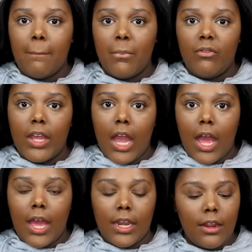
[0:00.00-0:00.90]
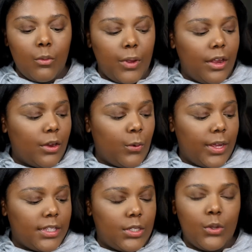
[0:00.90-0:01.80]
Moving on, we are
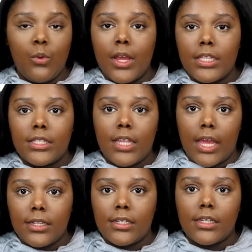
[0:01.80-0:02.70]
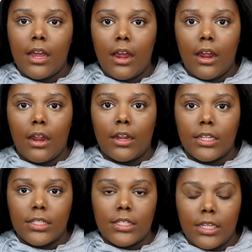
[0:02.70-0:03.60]
going to set our
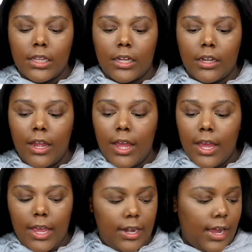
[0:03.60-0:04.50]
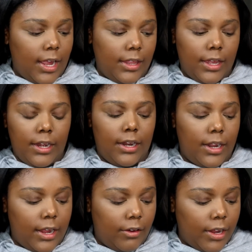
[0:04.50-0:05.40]
concealer in
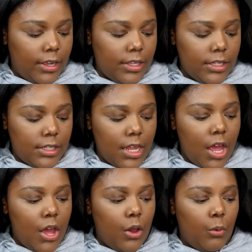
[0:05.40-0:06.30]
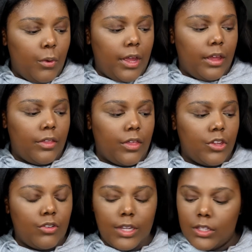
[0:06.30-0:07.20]
highlighted areas
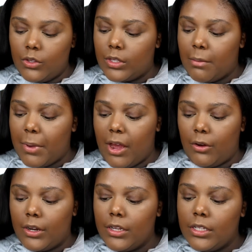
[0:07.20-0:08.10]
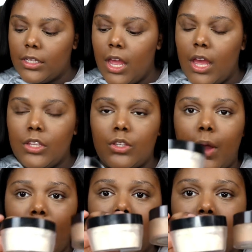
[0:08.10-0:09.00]
with translucent powders.
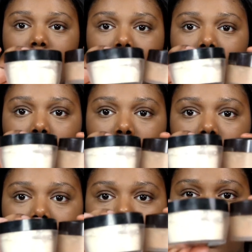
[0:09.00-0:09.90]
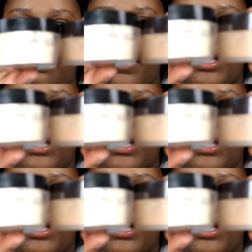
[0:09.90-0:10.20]
So I like to go in and